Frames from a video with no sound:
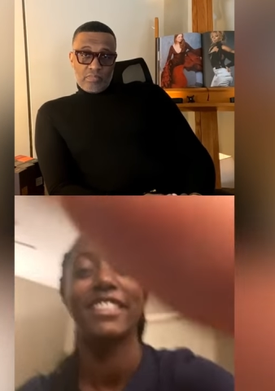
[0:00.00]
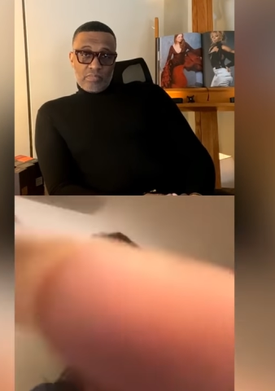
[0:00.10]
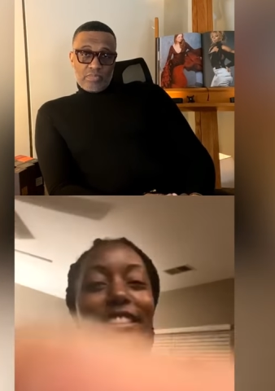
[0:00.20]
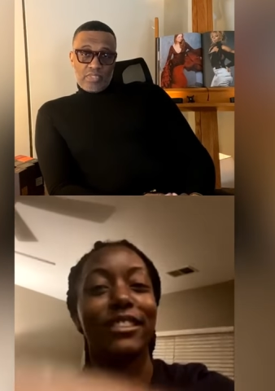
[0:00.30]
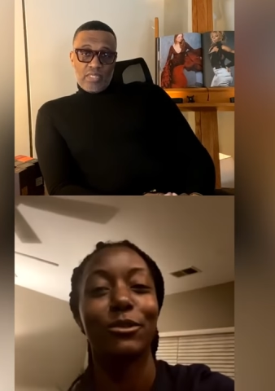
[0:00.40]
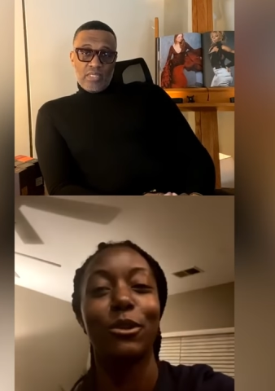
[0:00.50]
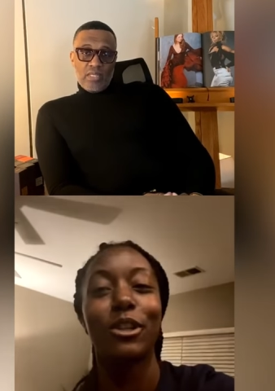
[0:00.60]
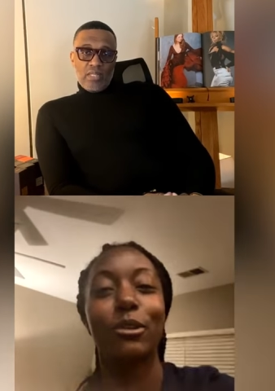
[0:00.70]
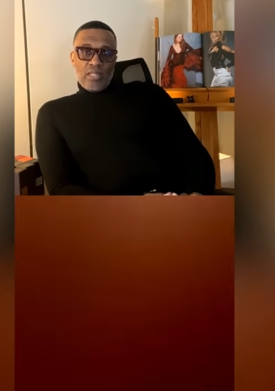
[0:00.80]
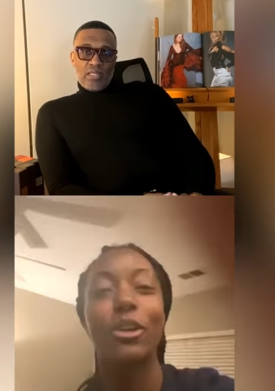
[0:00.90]
Speaker 1: See,
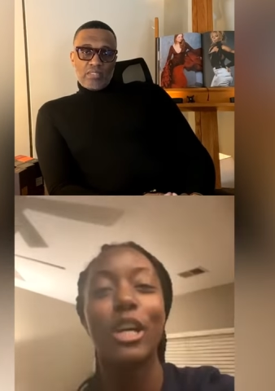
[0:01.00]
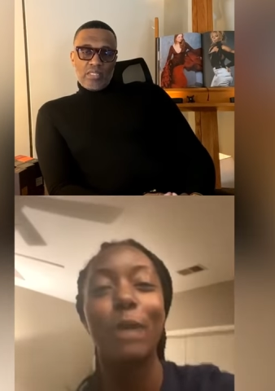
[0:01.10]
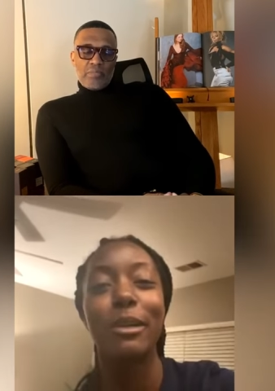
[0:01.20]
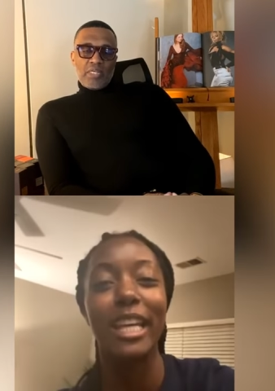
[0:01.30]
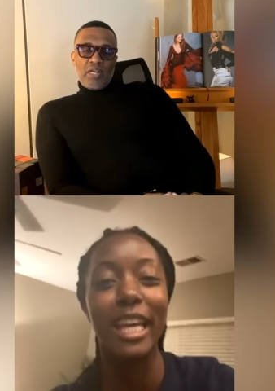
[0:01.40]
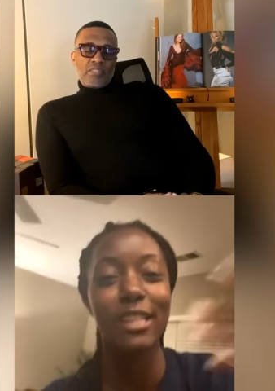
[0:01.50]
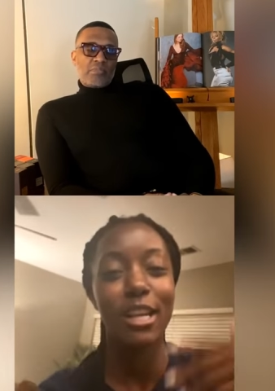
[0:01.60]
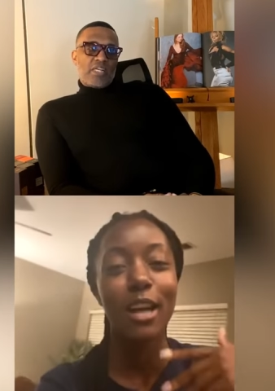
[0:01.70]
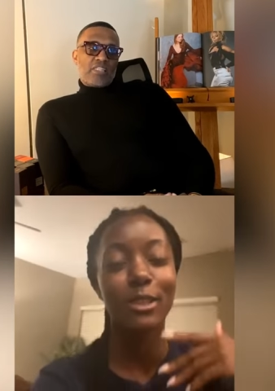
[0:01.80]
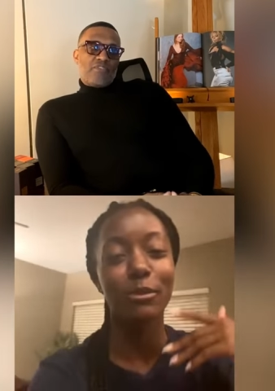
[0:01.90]
well, karma because,
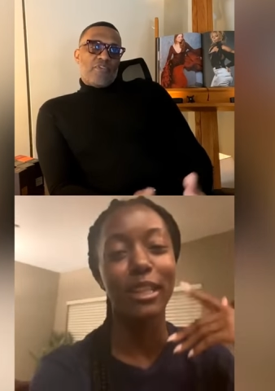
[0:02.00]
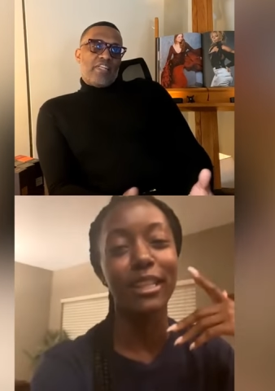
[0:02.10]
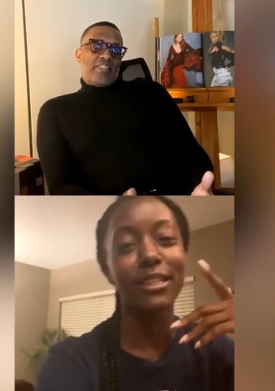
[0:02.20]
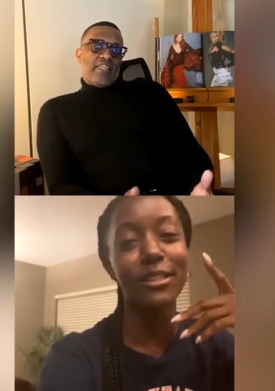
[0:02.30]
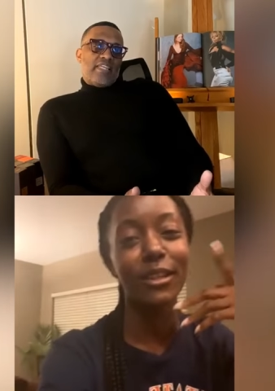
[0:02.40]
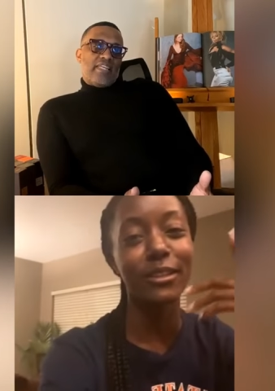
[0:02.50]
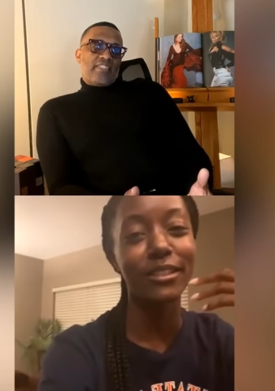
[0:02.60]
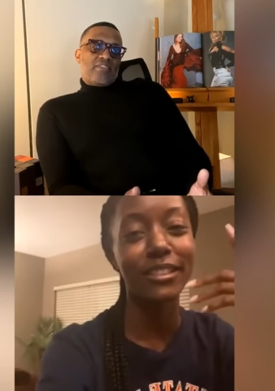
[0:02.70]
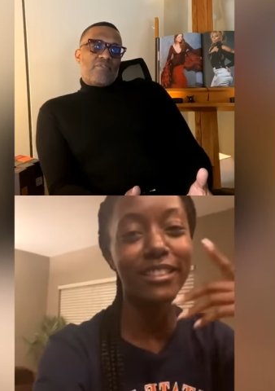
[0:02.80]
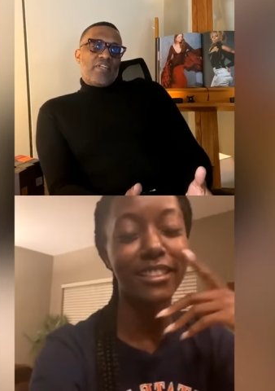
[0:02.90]
because the funny thing is,
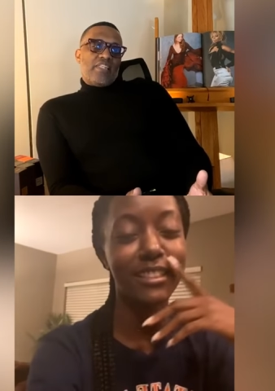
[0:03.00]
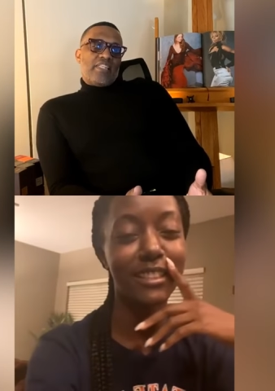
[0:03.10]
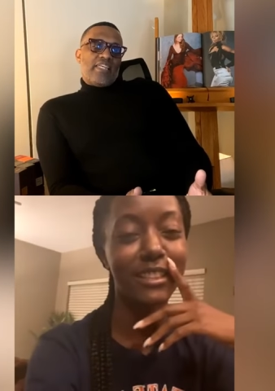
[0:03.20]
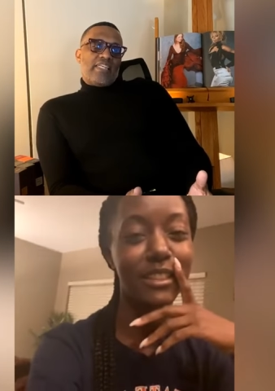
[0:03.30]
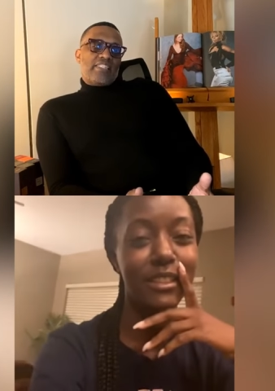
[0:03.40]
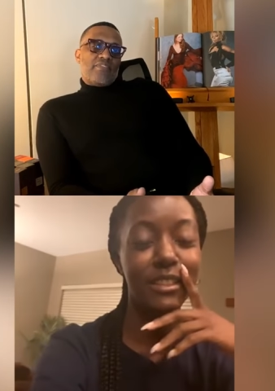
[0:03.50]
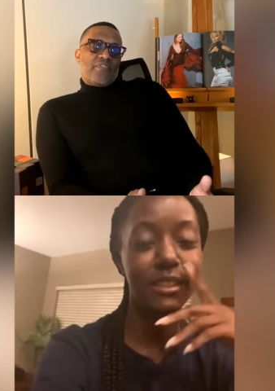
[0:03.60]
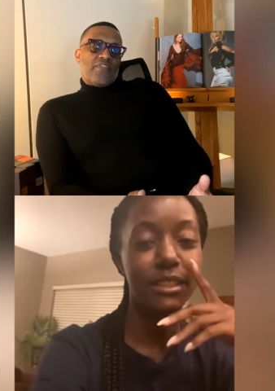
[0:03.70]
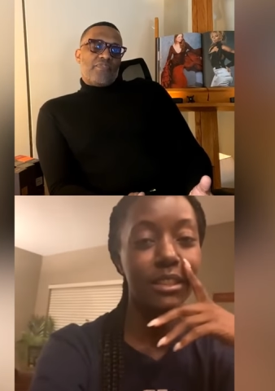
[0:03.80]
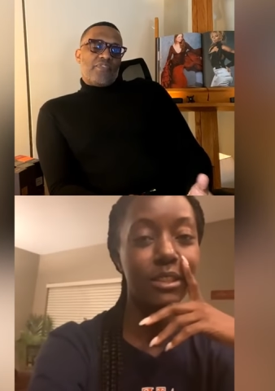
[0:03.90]
the funny thing is, if,
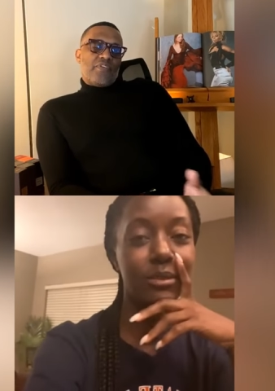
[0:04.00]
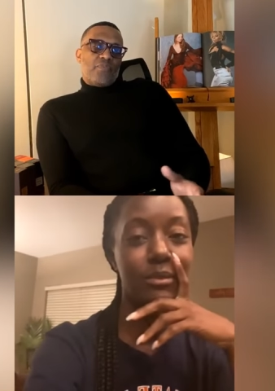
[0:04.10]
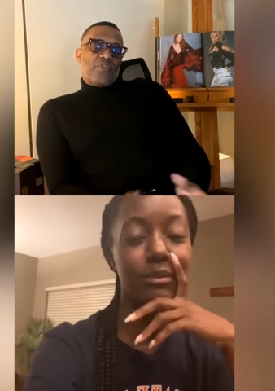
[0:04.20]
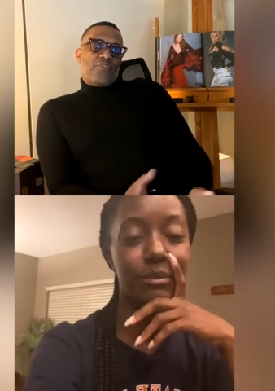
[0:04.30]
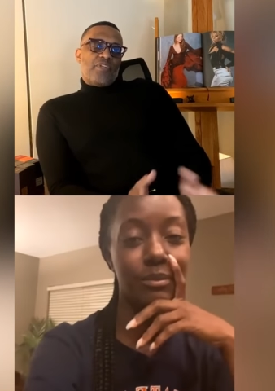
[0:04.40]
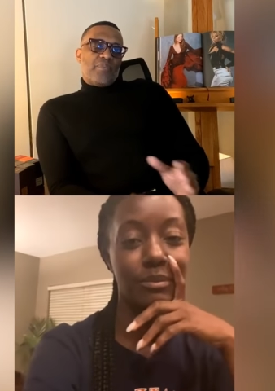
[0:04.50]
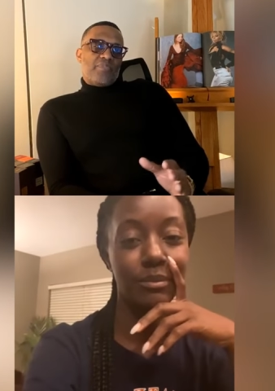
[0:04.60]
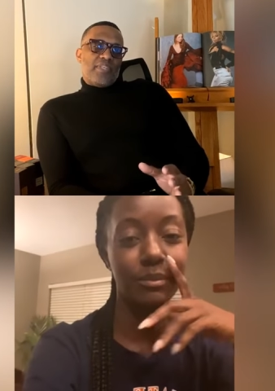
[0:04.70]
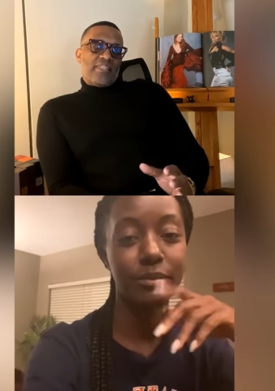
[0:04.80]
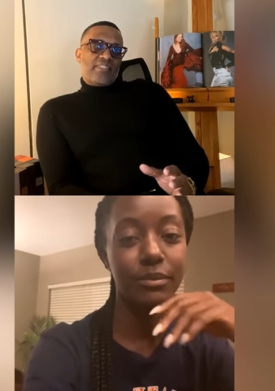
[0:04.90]
if, if we flip
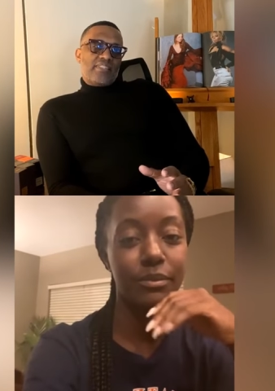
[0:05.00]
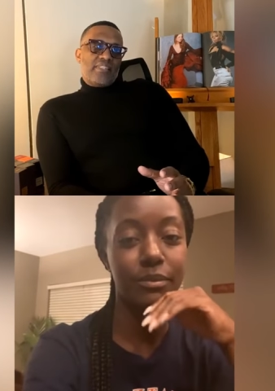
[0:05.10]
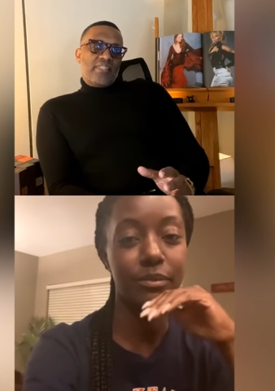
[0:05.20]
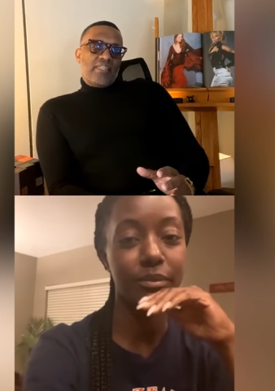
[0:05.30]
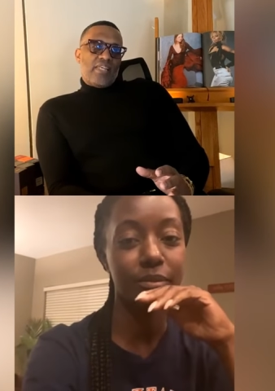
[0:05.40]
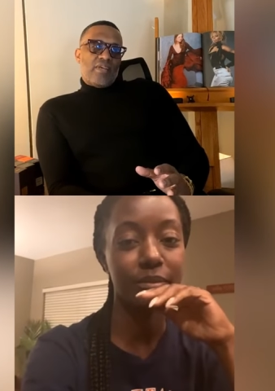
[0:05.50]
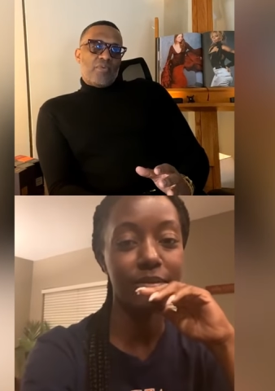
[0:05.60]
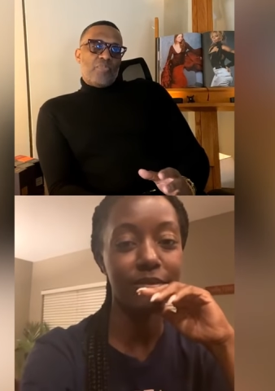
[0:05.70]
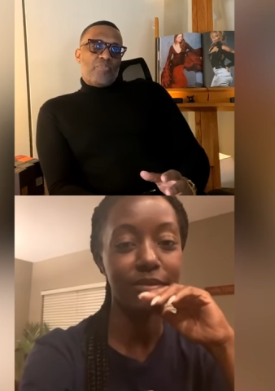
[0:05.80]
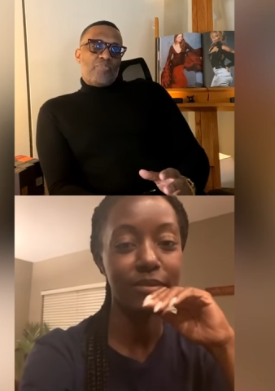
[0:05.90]
this and
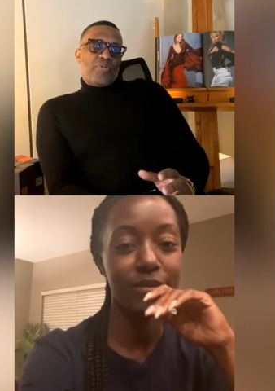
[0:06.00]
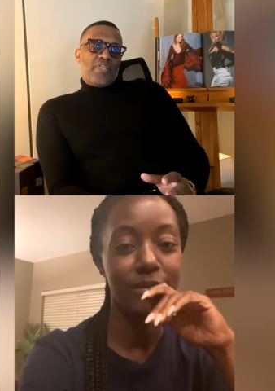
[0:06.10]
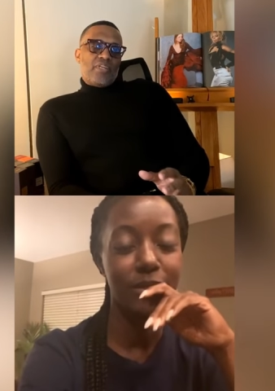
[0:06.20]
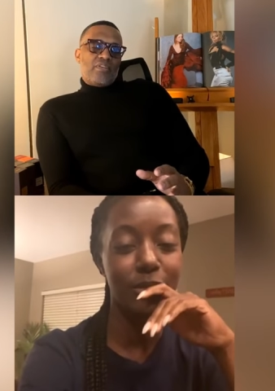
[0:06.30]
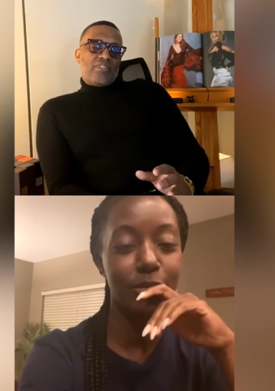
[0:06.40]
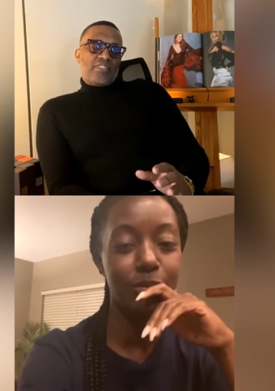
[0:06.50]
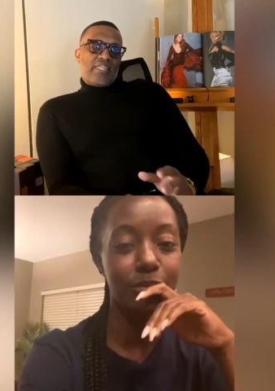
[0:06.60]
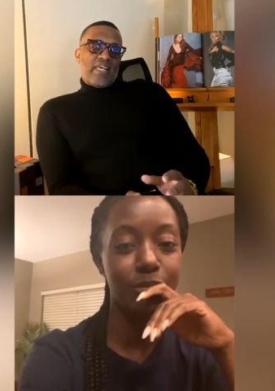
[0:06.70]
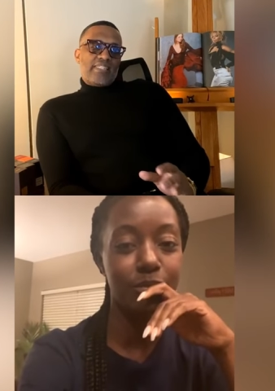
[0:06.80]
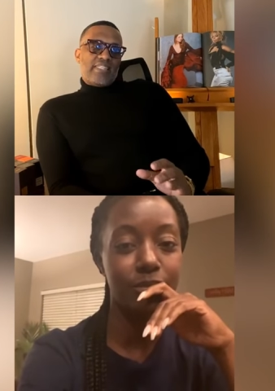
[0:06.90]
we put it on the
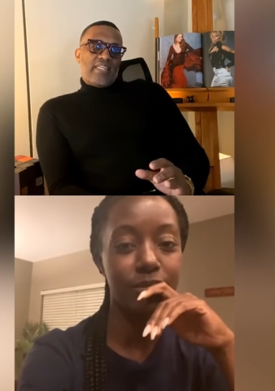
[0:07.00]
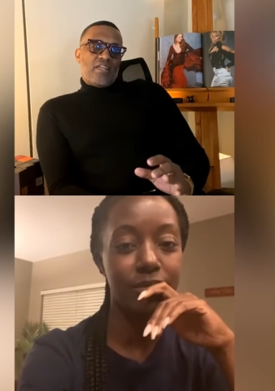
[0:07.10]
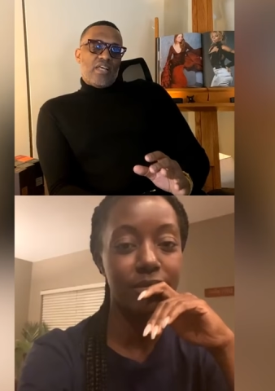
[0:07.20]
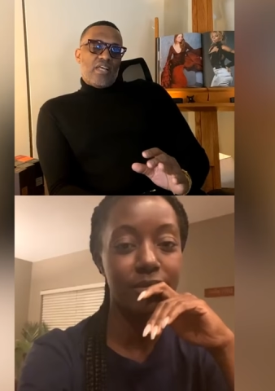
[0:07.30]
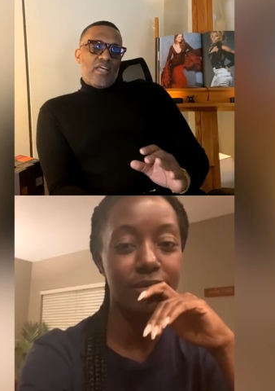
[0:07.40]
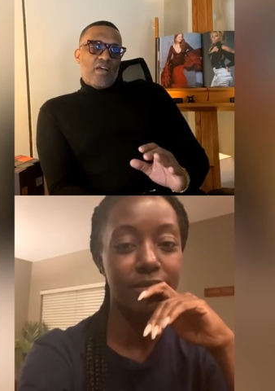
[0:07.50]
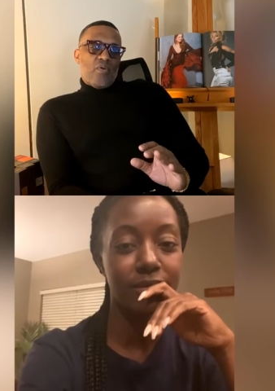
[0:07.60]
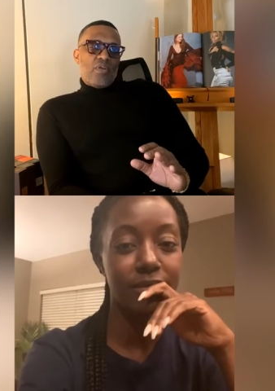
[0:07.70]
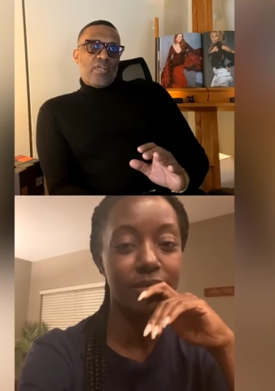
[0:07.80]
side and said, uh, uh, uh,